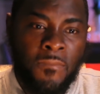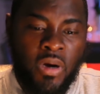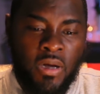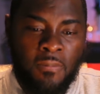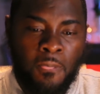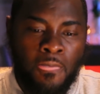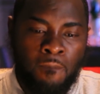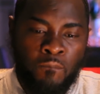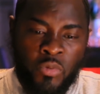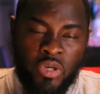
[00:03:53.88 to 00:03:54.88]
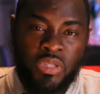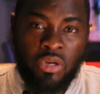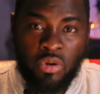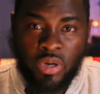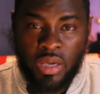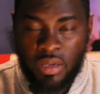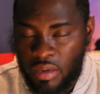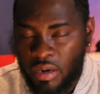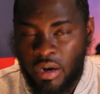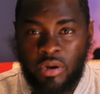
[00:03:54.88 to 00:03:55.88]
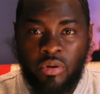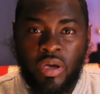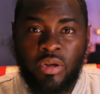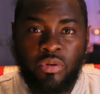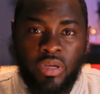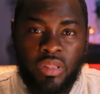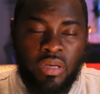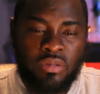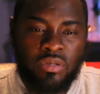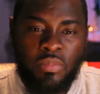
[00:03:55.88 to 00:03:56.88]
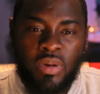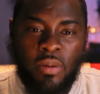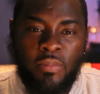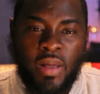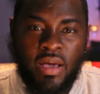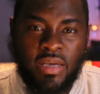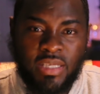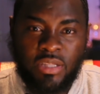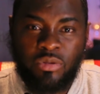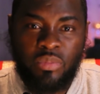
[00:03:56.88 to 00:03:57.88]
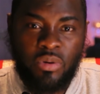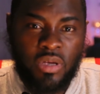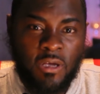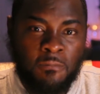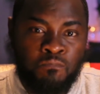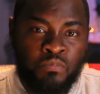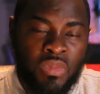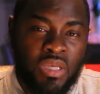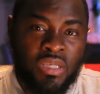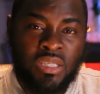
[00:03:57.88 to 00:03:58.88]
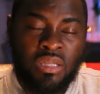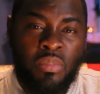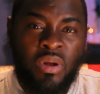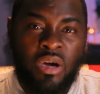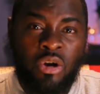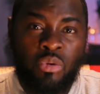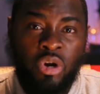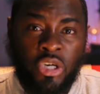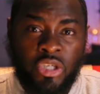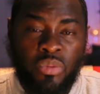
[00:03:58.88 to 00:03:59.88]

all right so he said okay all right go ahead do your thing so i'm, I'm like i said to him okay this is it i'm not going to rush